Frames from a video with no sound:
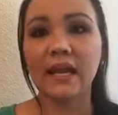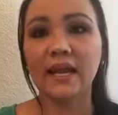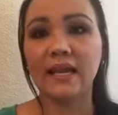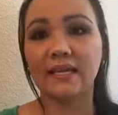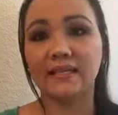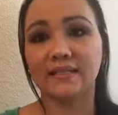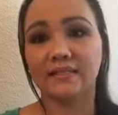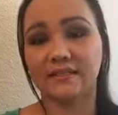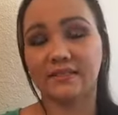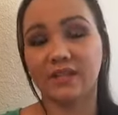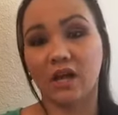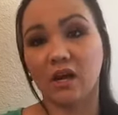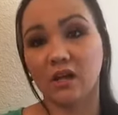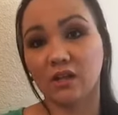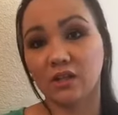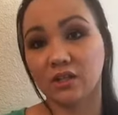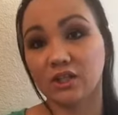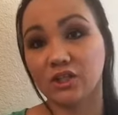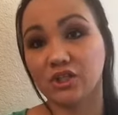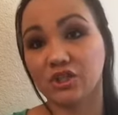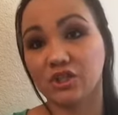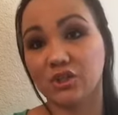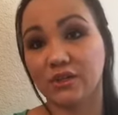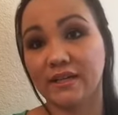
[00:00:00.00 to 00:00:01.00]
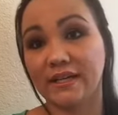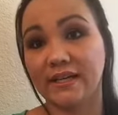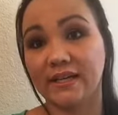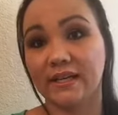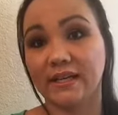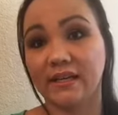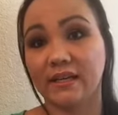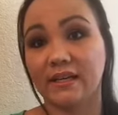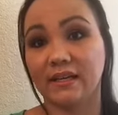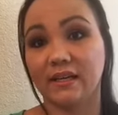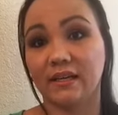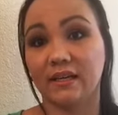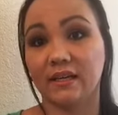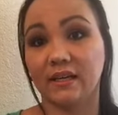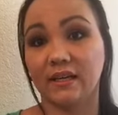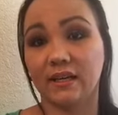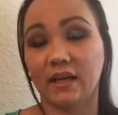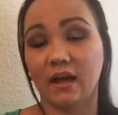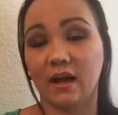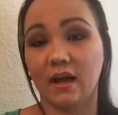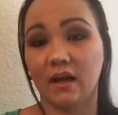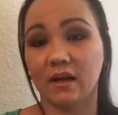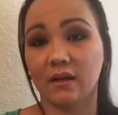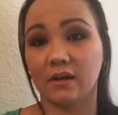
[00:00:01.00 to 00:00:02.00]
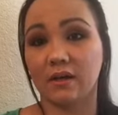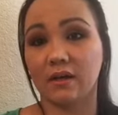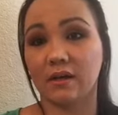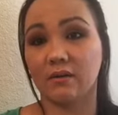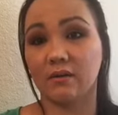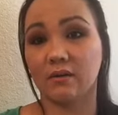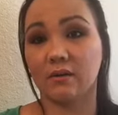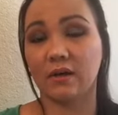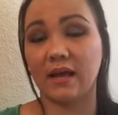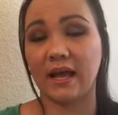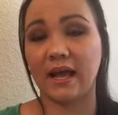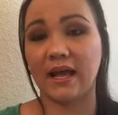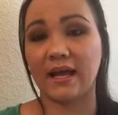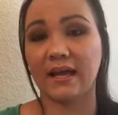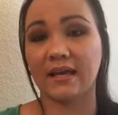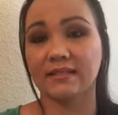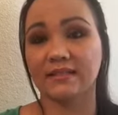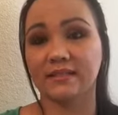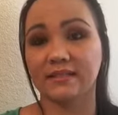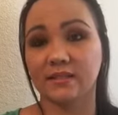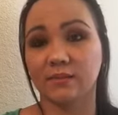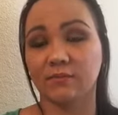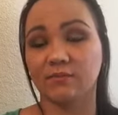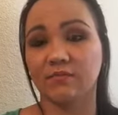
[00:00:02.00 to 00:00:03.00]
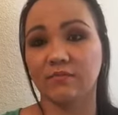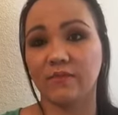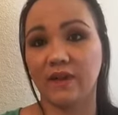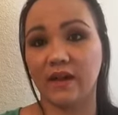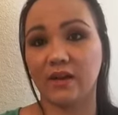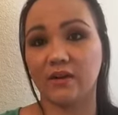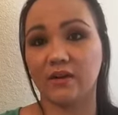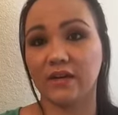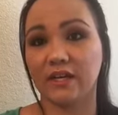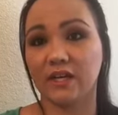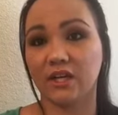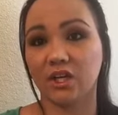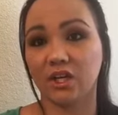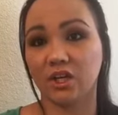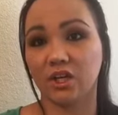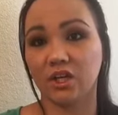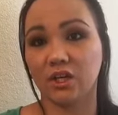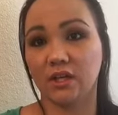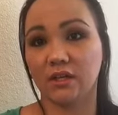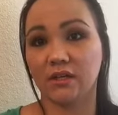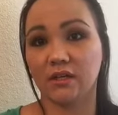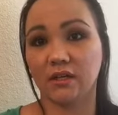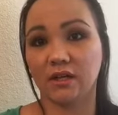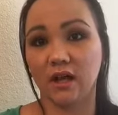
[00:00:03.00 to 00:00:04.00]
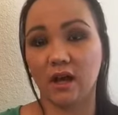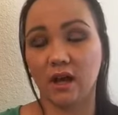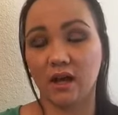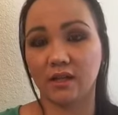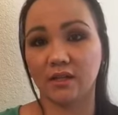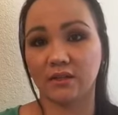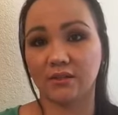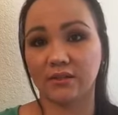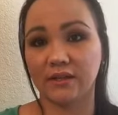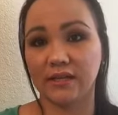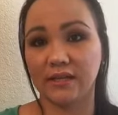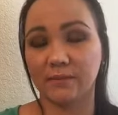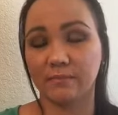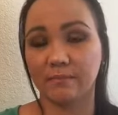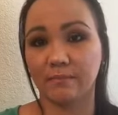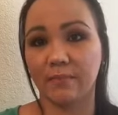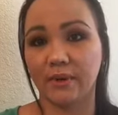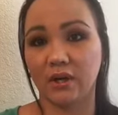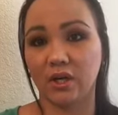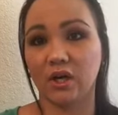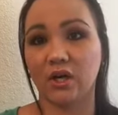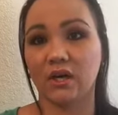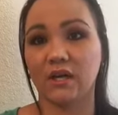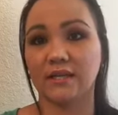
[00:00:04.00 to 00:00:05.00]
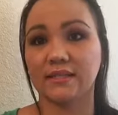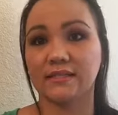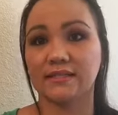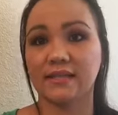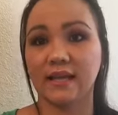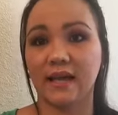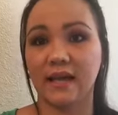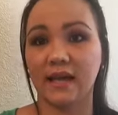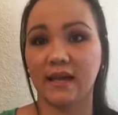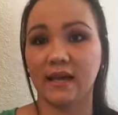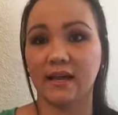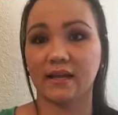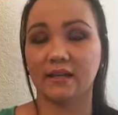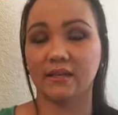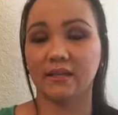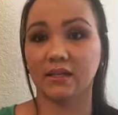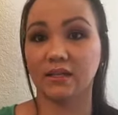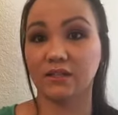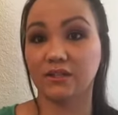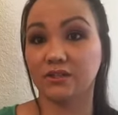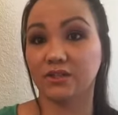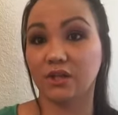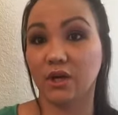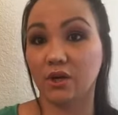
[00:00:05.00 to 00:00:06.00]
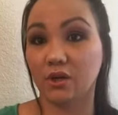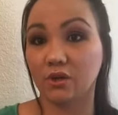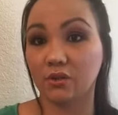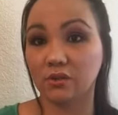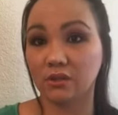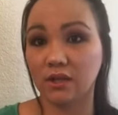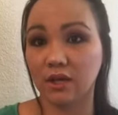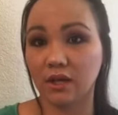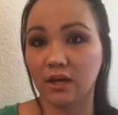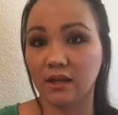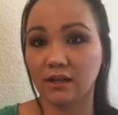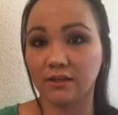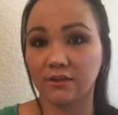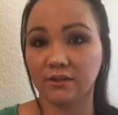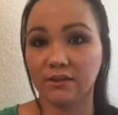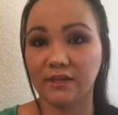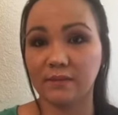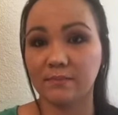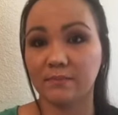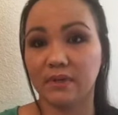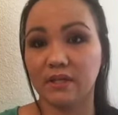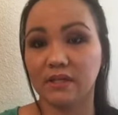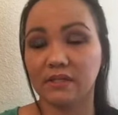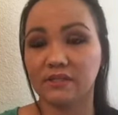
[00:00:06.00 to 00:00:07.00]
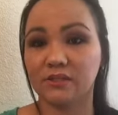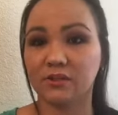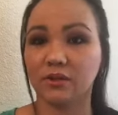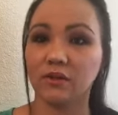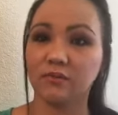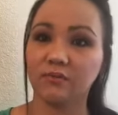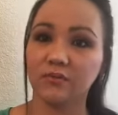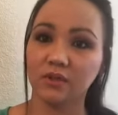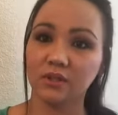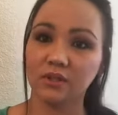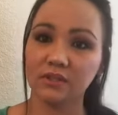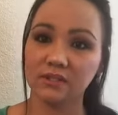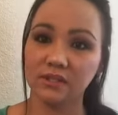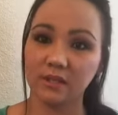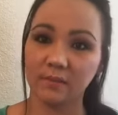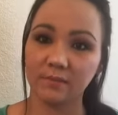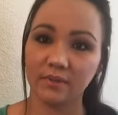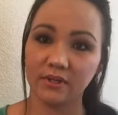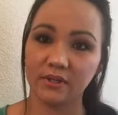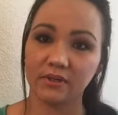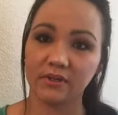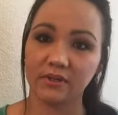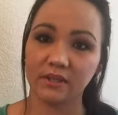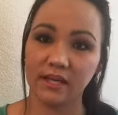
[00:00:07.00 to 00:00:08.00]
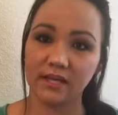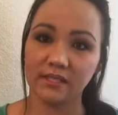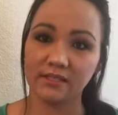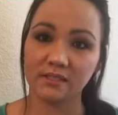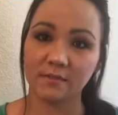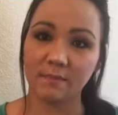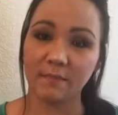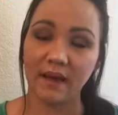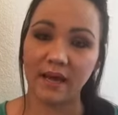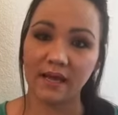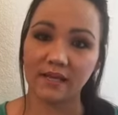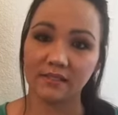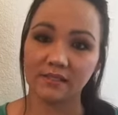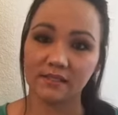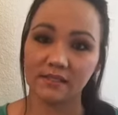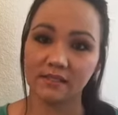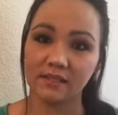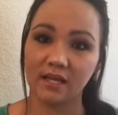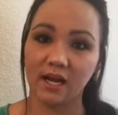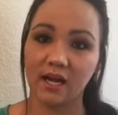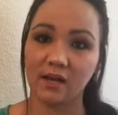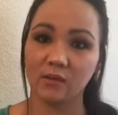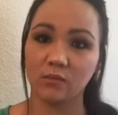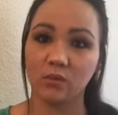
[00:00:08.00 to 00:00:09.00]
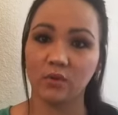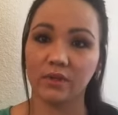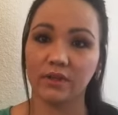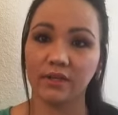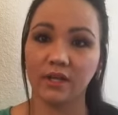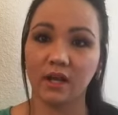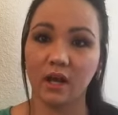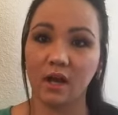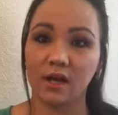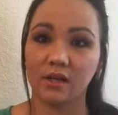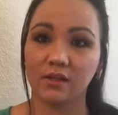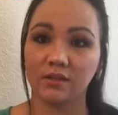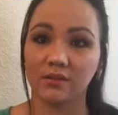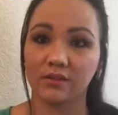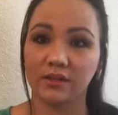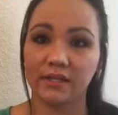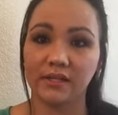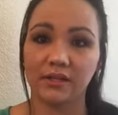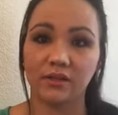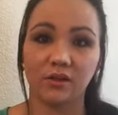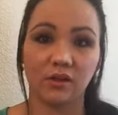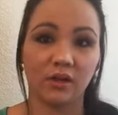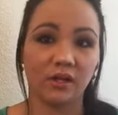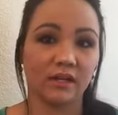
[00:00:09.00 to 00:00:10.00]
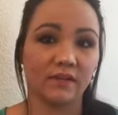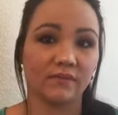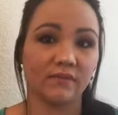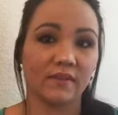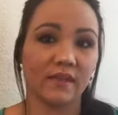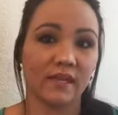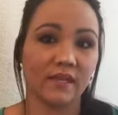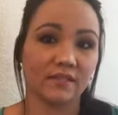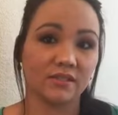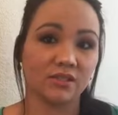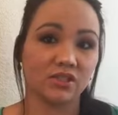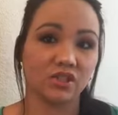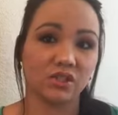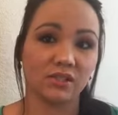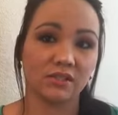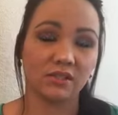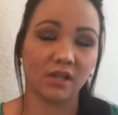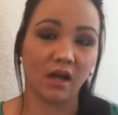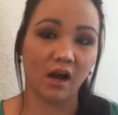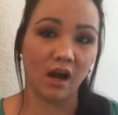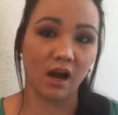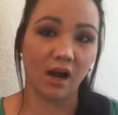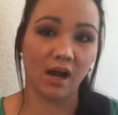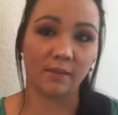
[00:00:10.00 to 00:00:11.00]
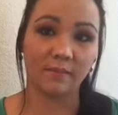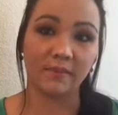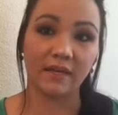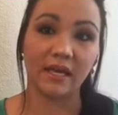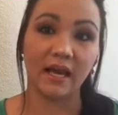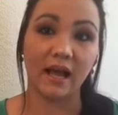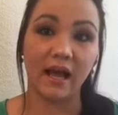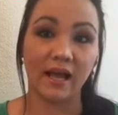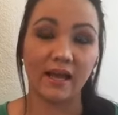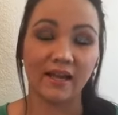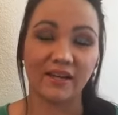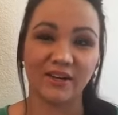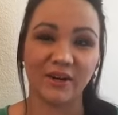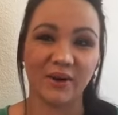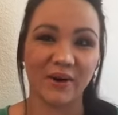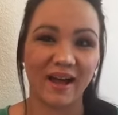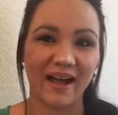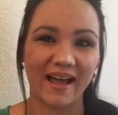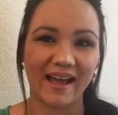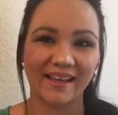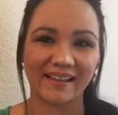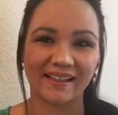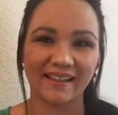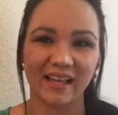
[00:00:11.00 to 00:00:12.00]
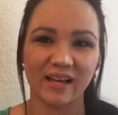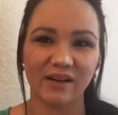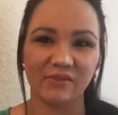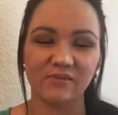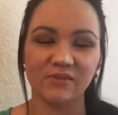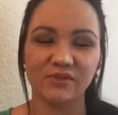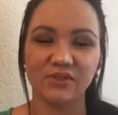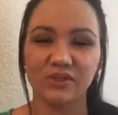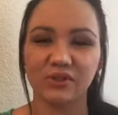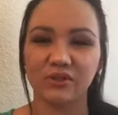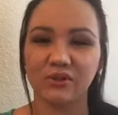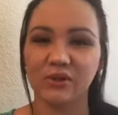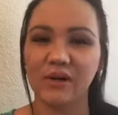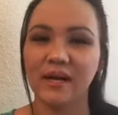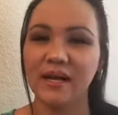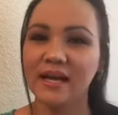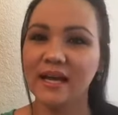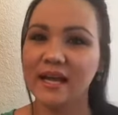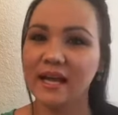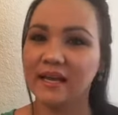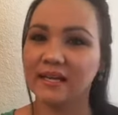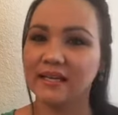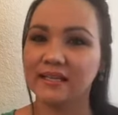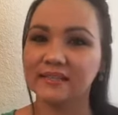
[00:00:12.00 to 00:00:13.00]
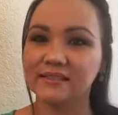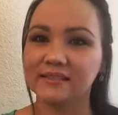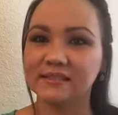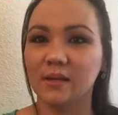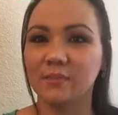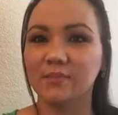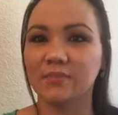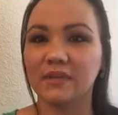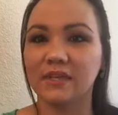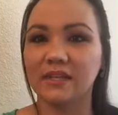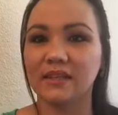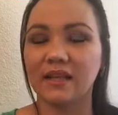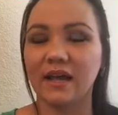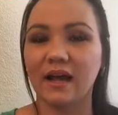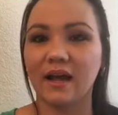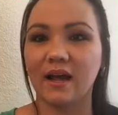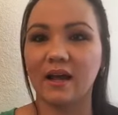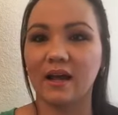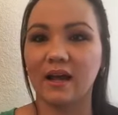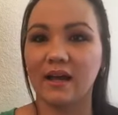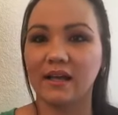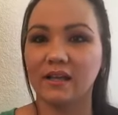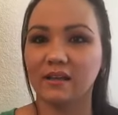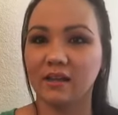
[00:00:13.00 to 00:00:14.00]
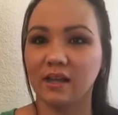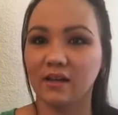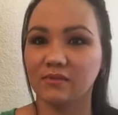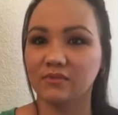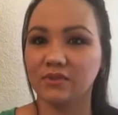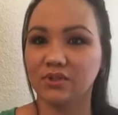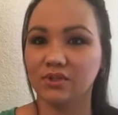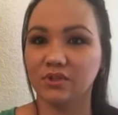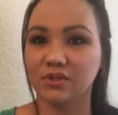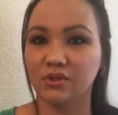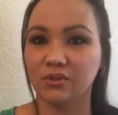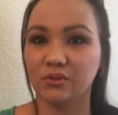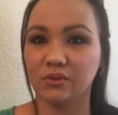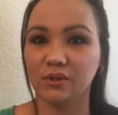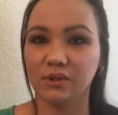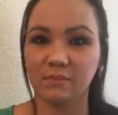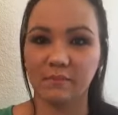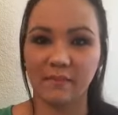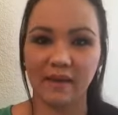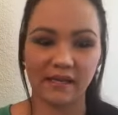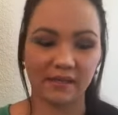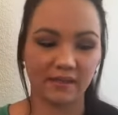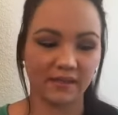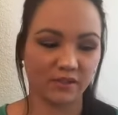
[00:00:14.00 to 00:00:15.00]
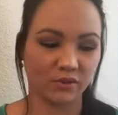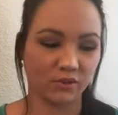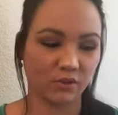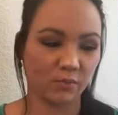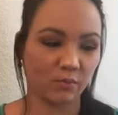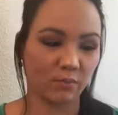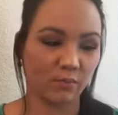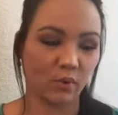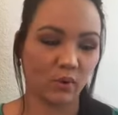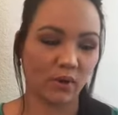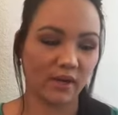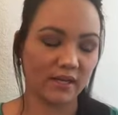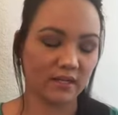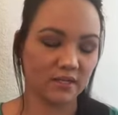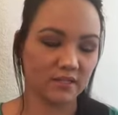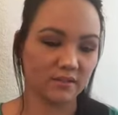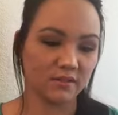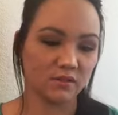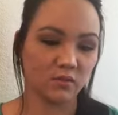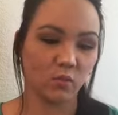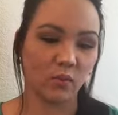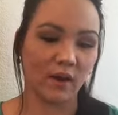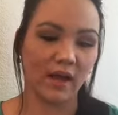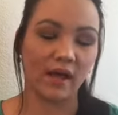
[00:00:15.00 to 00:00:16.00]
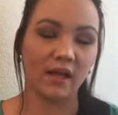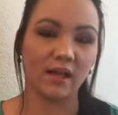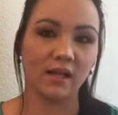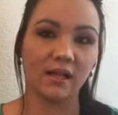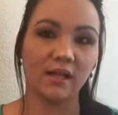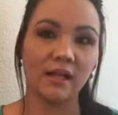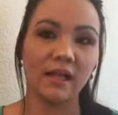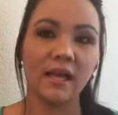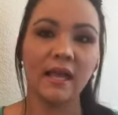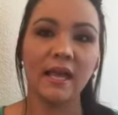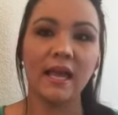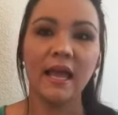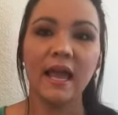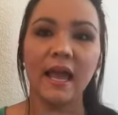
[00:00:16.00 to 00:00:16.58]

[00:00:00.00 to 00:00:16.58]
is Dollar Tree has some very good coloring books and adult coloring books. So if you're somebody who likes to pass the time with coloring, or if that's just a hobby, I know I love to, and it's something that I love to do with my little boy as well.